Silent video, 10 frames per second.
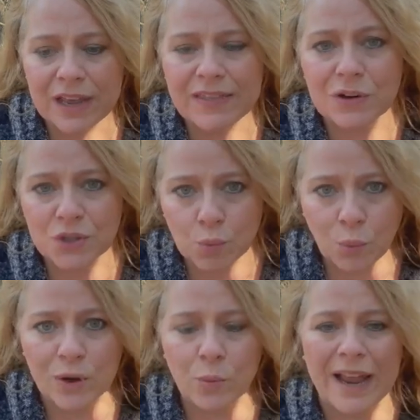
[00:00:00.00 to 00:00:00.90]
there is
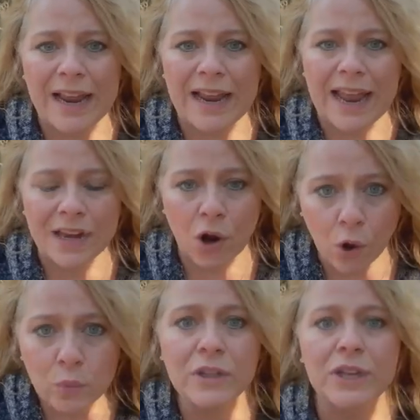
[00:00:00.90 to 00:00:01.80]
one way and
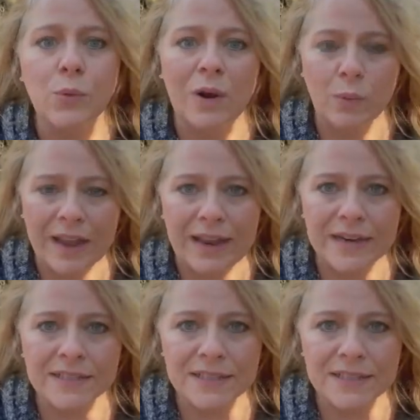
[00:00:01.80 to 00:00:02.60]
only one way